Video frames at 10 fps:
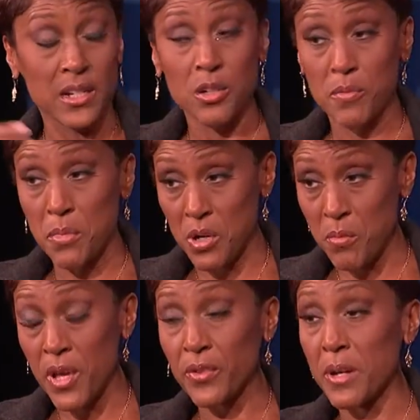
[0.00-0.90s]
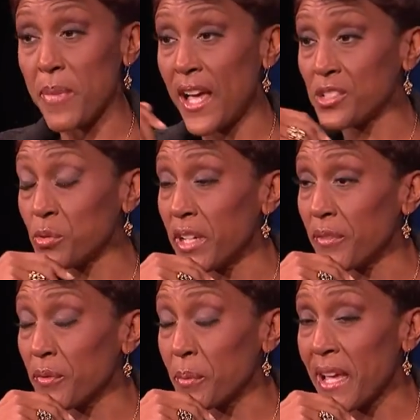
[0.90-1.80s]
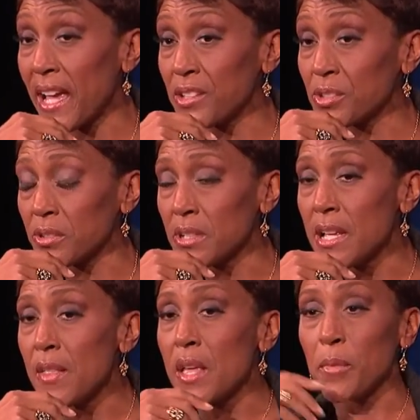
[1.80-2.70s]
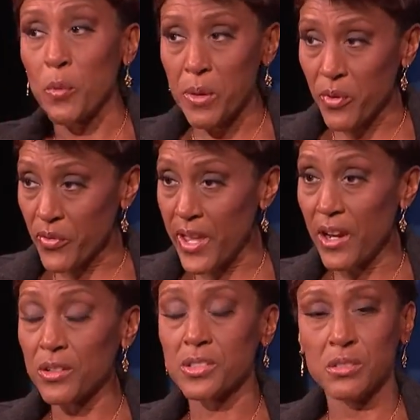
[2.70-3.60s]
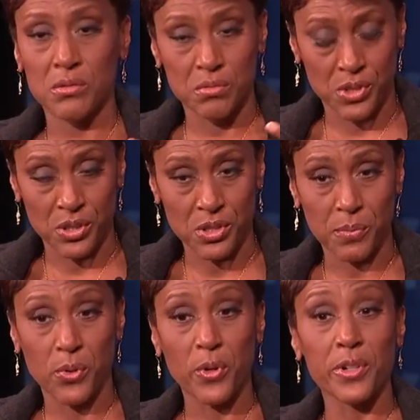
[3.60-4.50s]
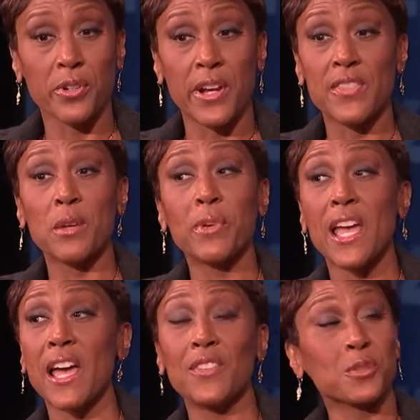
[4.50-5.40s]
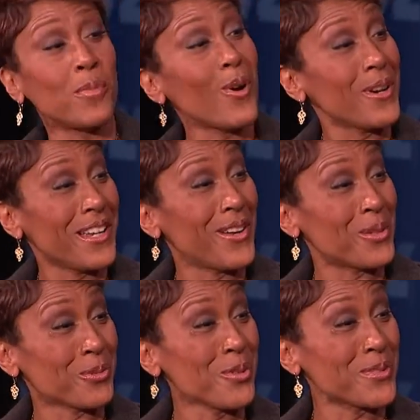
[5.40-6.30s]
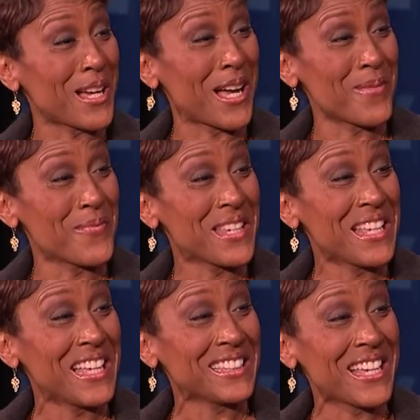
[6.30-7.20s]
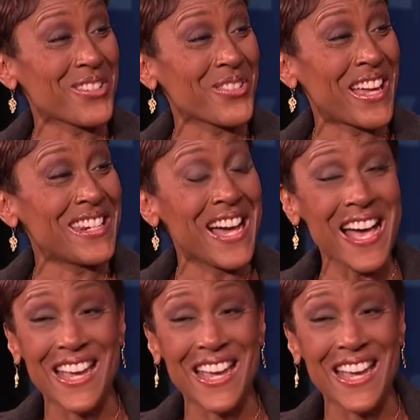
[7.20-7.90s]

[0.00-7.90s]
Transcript: Her mother had passed away from cancer, but we were there to support her. And then we had this party on the rooftop later that night.